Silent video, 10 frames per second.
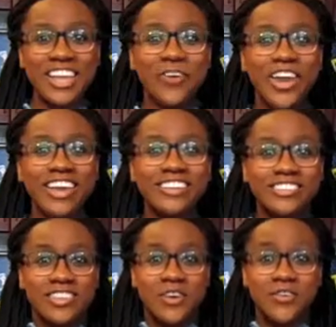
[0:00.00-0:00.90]
Okay,
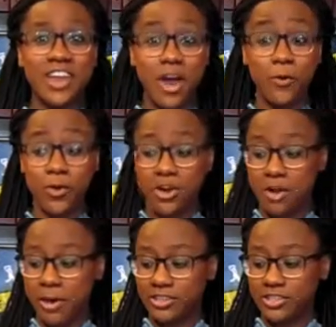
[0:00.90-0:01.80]
so now we're
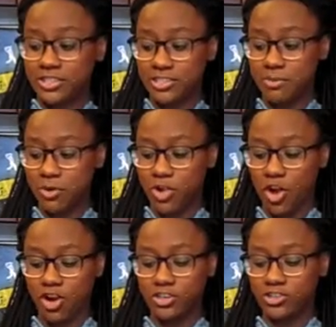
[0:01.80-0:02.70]
about to assemble
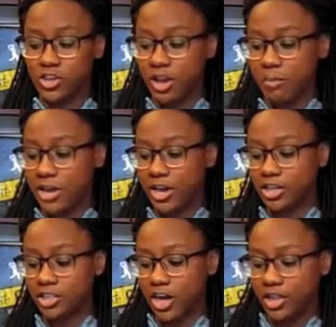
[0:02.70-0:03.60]
our zombie
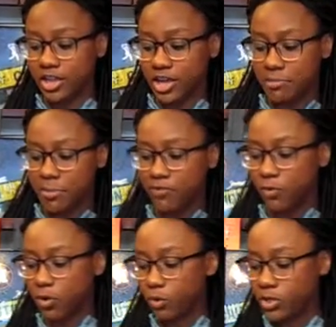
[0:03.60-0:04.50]
hot chocolate, and
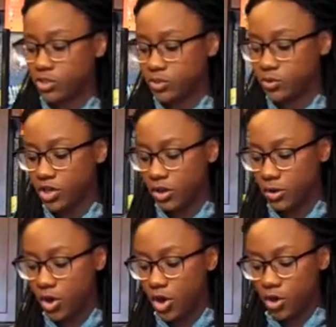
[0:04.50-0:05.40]
before we do so,